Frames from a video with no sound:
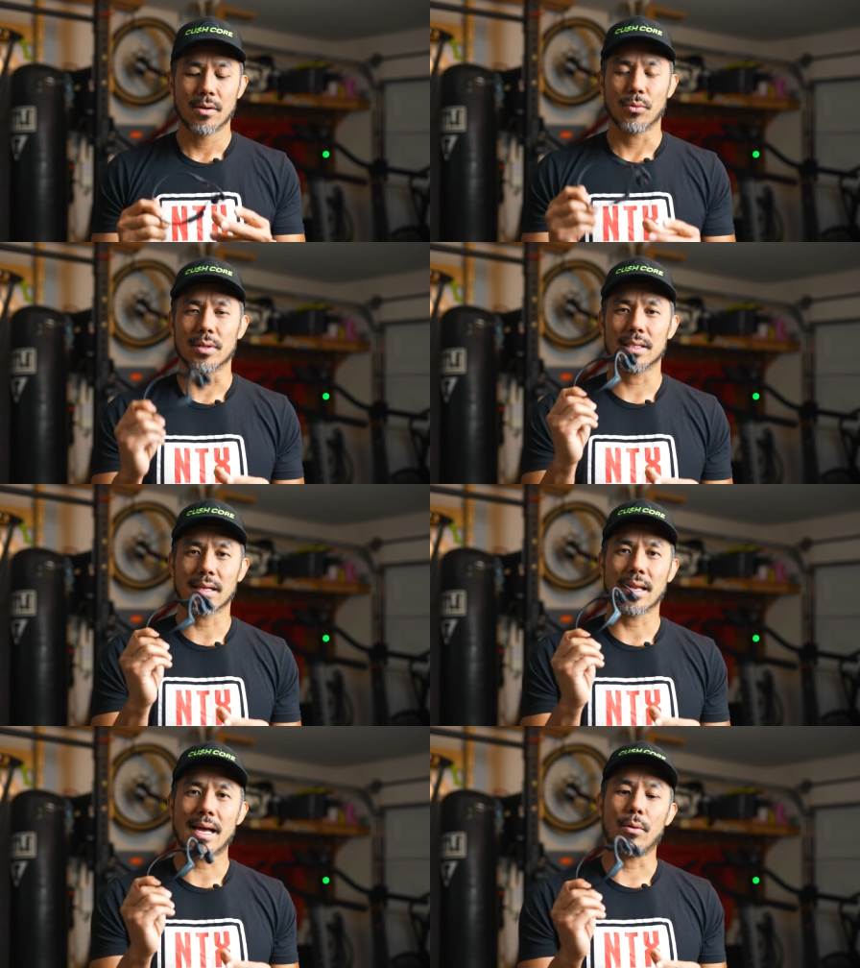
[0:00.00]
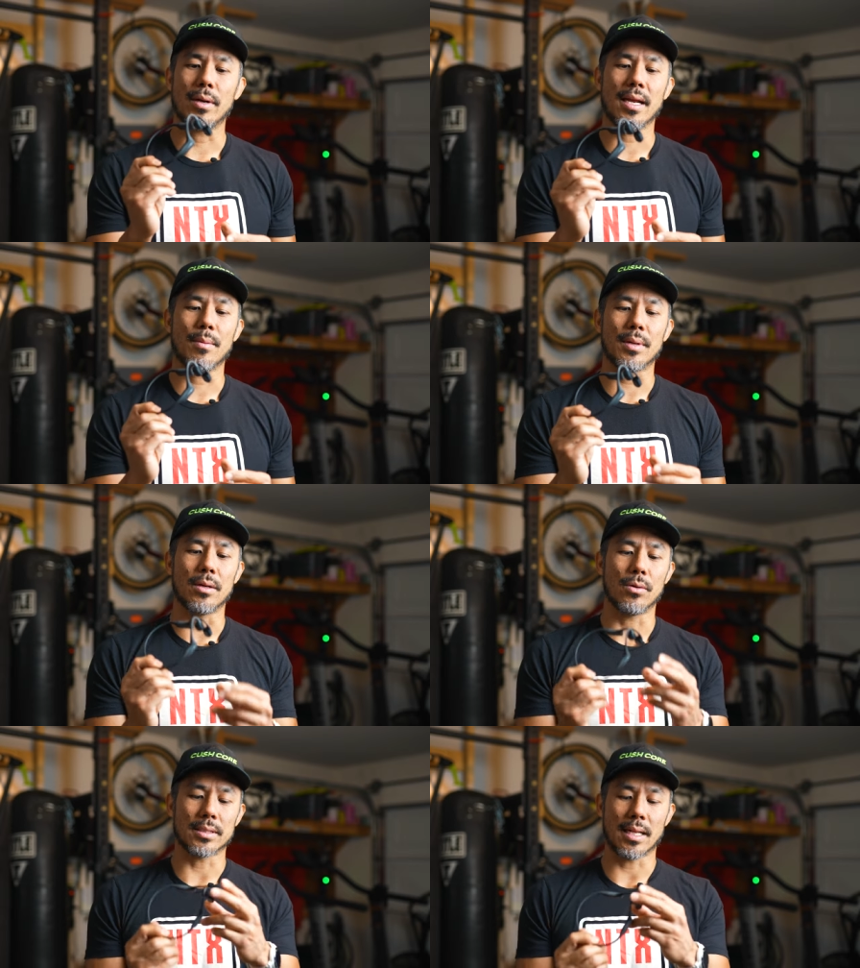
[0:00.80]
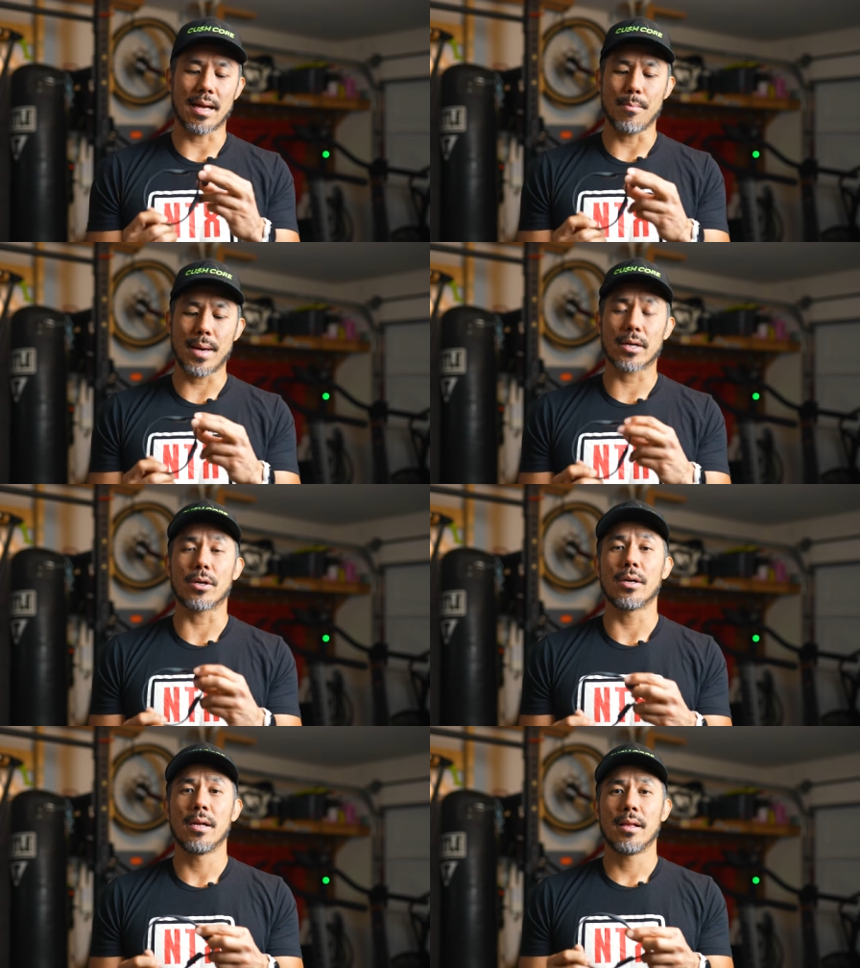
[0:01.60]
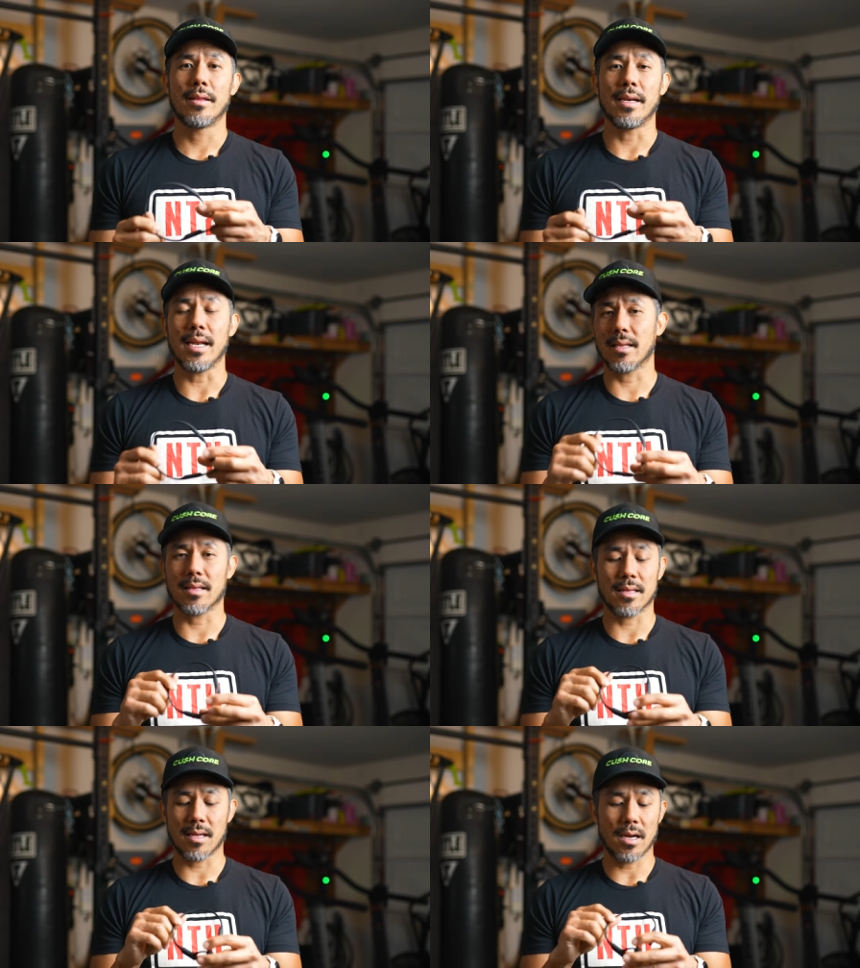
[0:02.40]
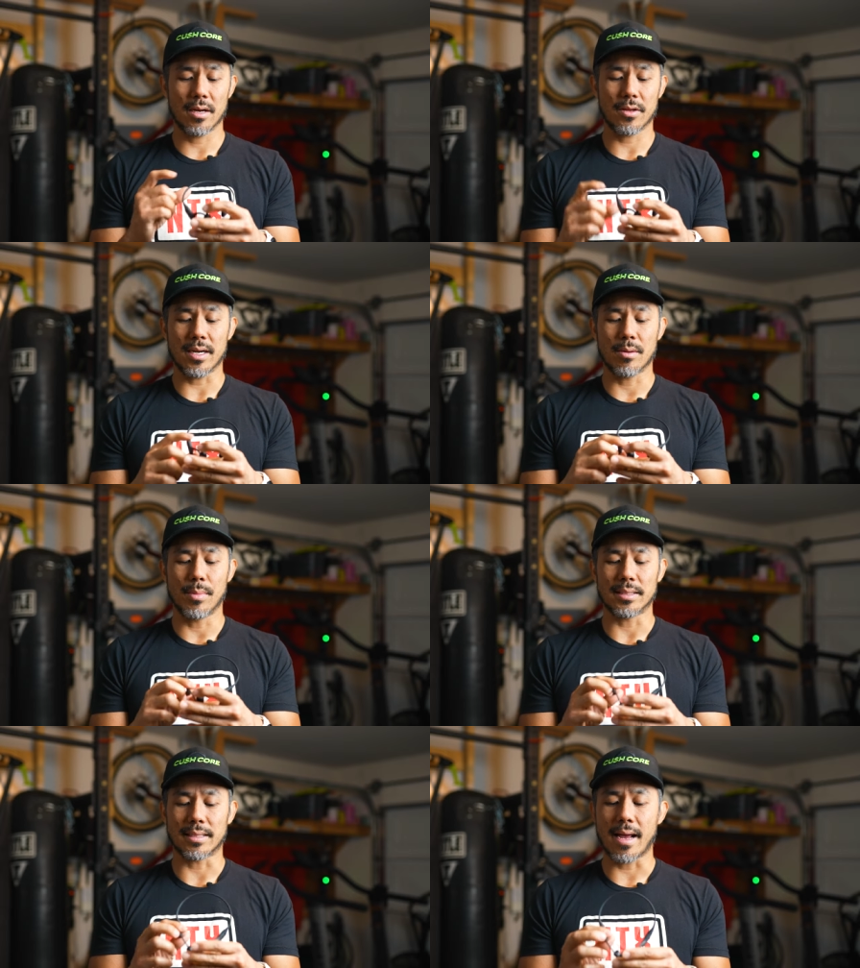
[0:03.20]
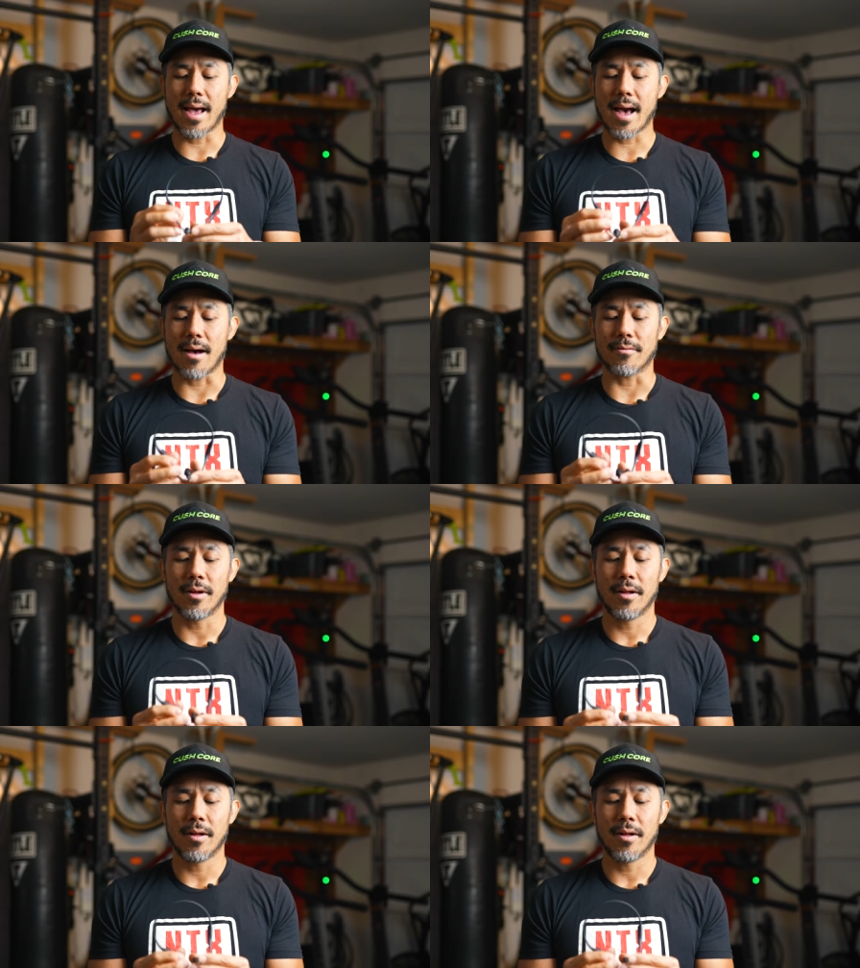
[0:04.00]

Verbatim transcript: Well, these allow in ambient noise a lot better than any of the other earbuds that I have.